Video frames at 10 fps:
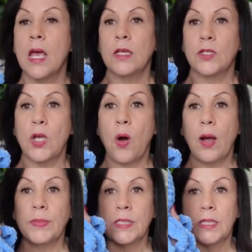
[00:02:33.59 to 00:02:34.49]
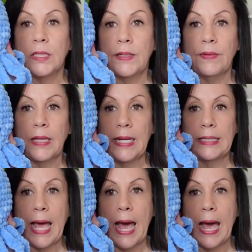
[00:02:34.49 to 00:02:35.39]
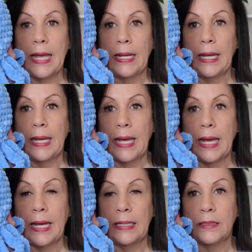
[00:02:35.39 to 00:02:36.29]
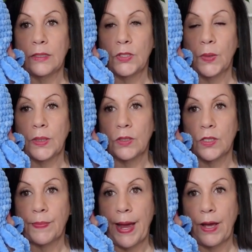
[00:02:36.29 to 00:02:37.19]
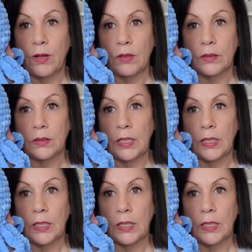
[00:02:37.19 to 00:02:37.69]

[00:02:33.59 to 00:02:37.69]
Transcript: So I'm just going to leave it like that and do a little smile,